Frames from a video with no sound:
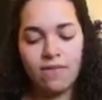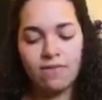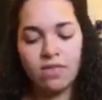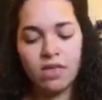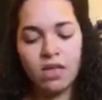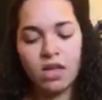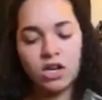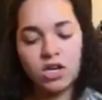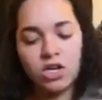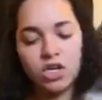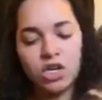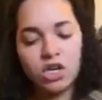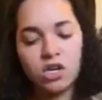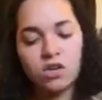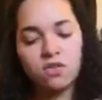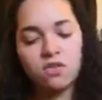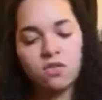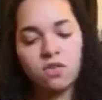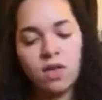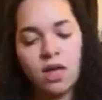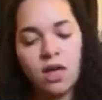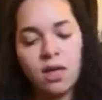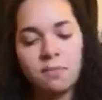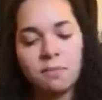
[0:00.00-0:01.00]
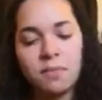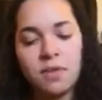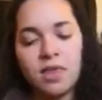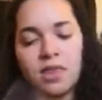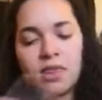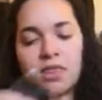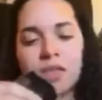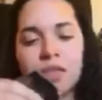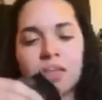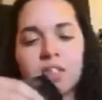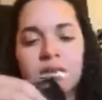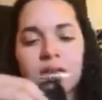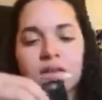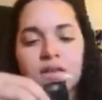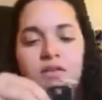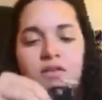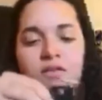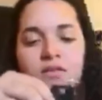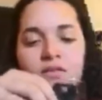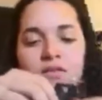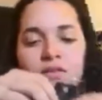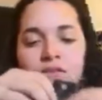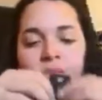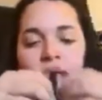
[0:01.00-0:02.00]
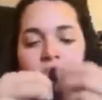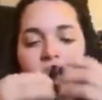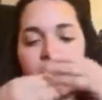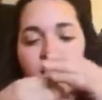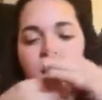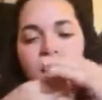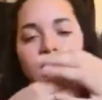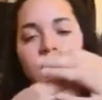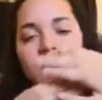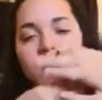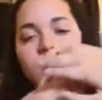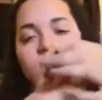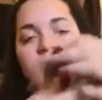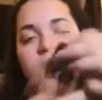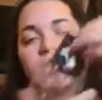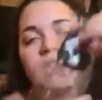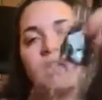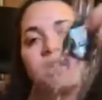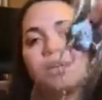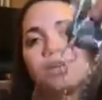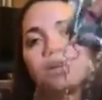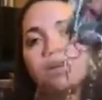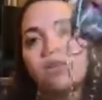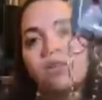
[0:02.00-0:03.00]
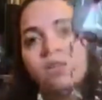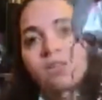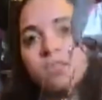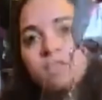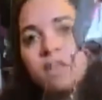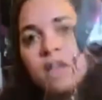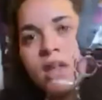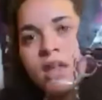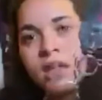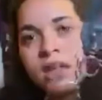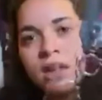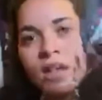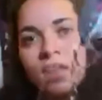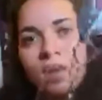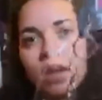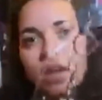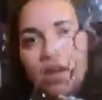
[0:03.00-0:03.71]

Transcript: And then she also got me this necklace and earring set.